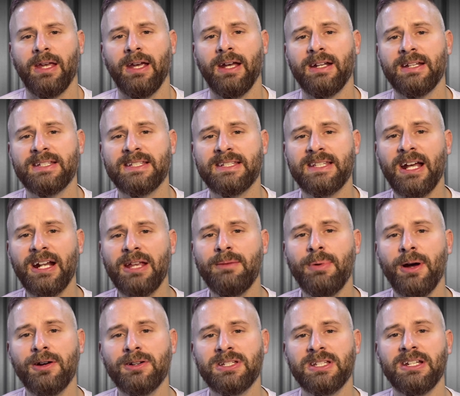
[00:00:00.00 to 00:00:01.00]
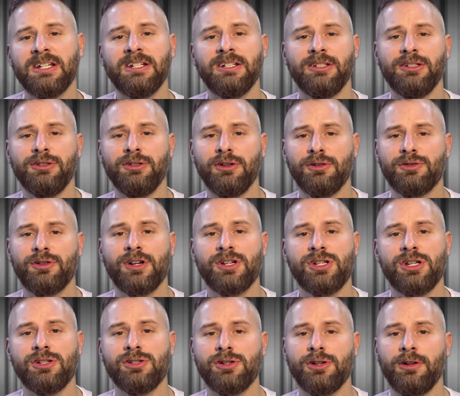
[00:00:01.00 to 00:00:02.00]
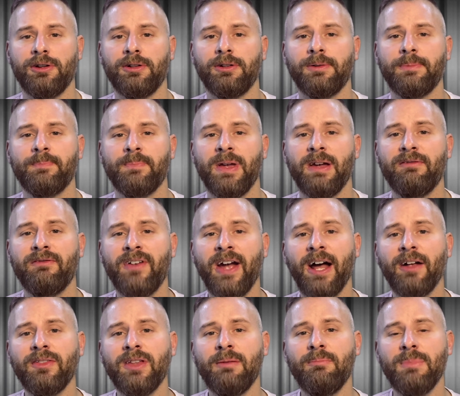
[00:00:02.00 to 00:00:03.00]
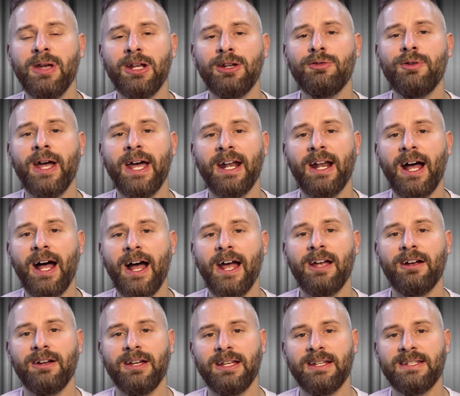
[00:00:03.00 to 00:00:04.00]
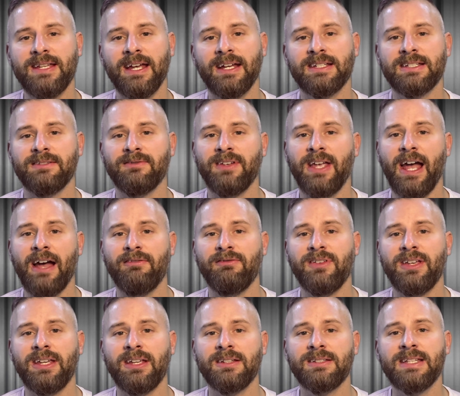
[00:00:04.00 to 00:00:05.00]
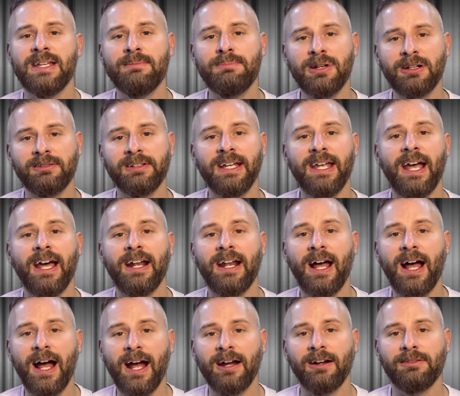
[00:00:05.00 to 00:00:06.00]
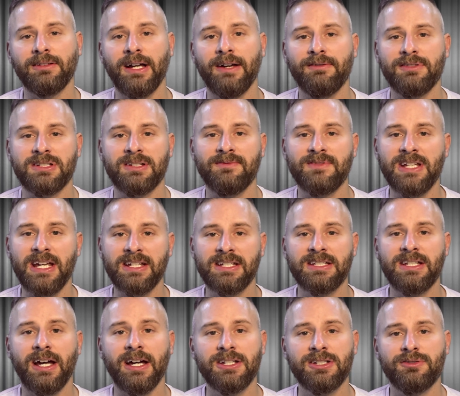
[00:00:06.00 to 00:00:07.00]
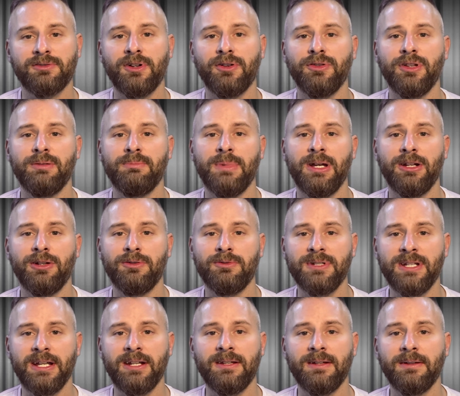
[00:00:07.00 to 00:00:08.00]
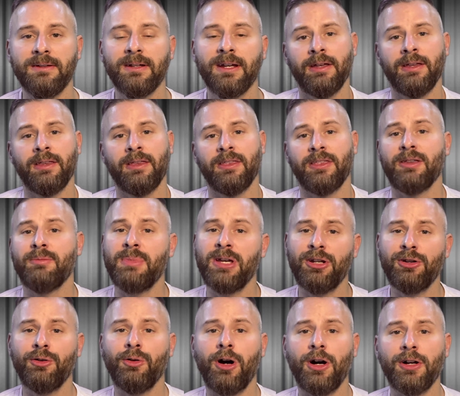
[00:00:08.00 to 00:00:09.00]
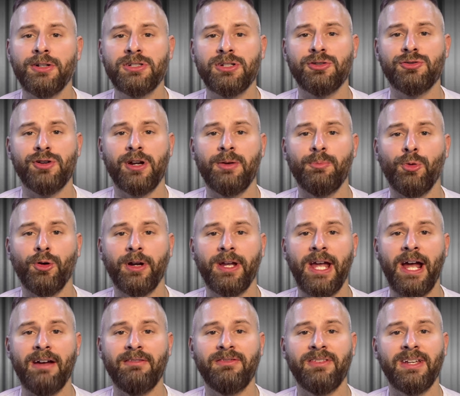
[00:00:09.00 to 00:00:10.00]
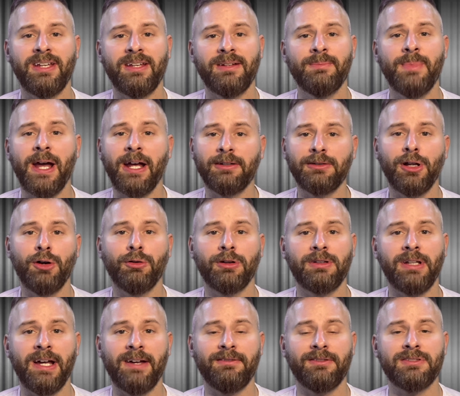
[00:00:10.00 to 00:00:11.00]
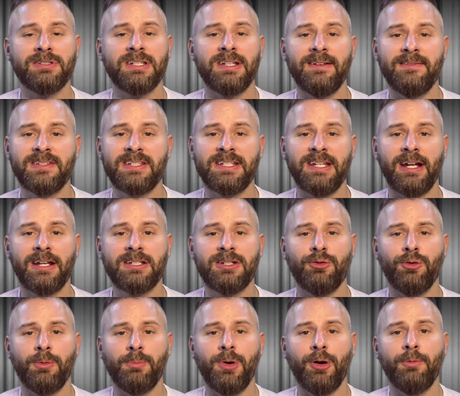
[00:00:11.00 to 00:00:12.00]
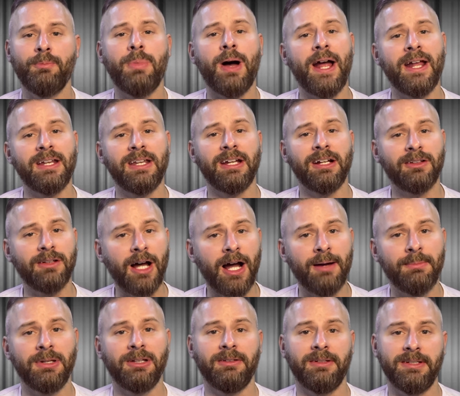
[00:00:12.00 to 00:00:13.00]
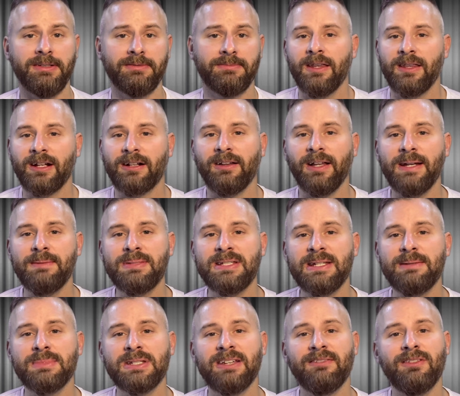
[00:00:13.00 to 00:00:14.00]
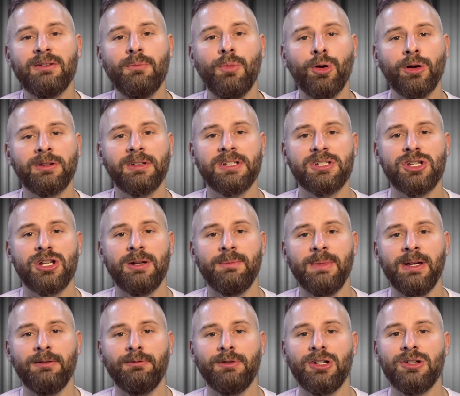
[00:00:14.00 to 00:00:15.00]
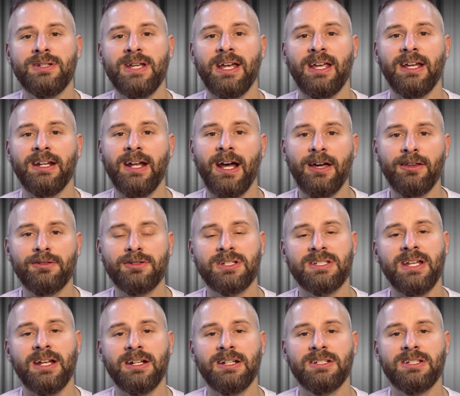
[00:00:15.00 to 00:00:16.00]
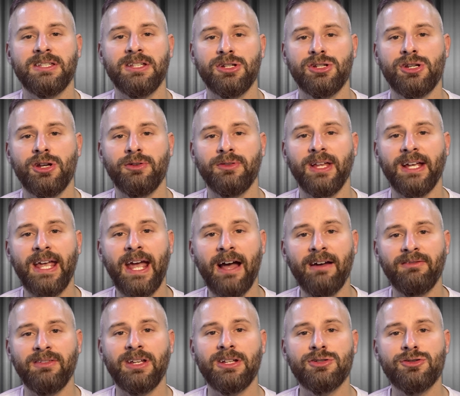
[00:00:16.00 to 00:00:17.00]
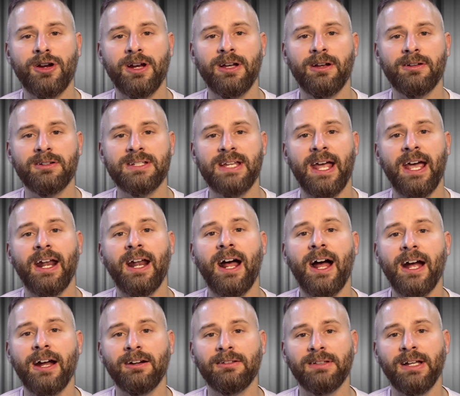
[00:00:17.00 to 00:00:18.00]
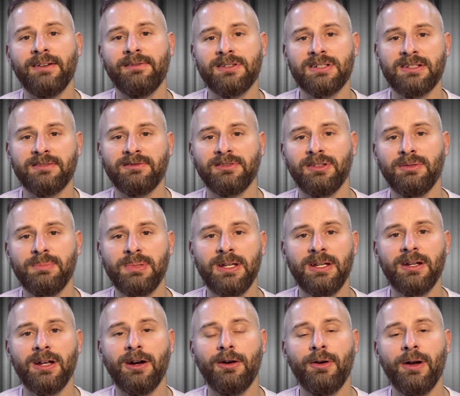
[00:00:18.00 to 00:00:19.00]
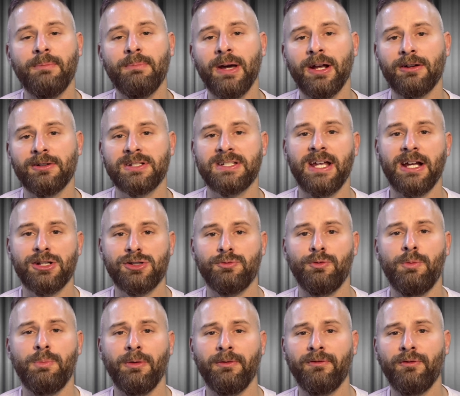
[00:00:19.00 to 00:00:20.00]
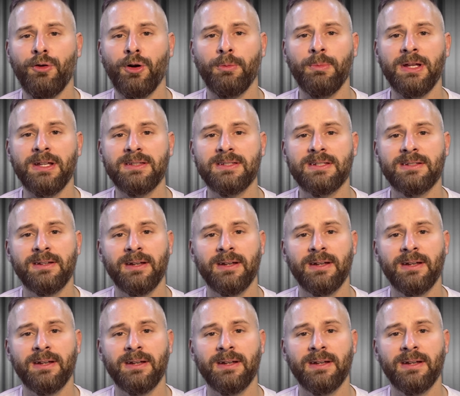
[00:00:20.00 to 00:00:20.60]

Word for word: In a study posted in the Nutrition Journal, it found that men who had higher intakes of caffeine typically had higher levels of testosterone than men who didn't. The men who also drank more caffeine had lower levels of sex hormone-binding globulin. The claim seems even more legitimate when you take in other studies that showed that caffeine drinkers had higher levels of libido and better sexual performance.